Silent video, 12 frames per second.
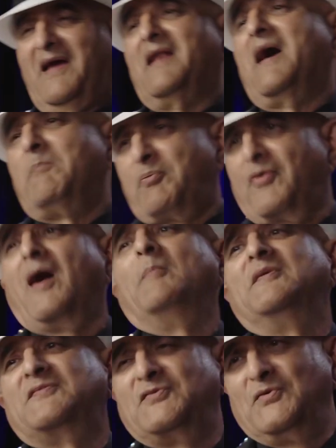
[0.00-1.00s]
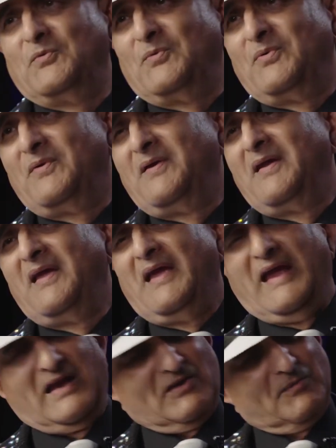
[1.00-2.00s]
And I promise you,
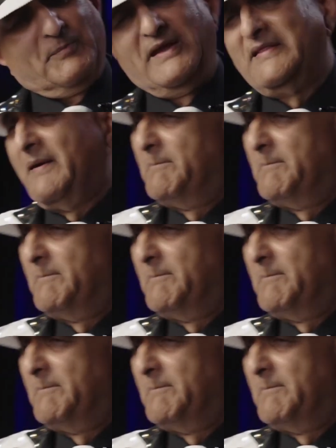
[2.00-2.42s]
it'll be the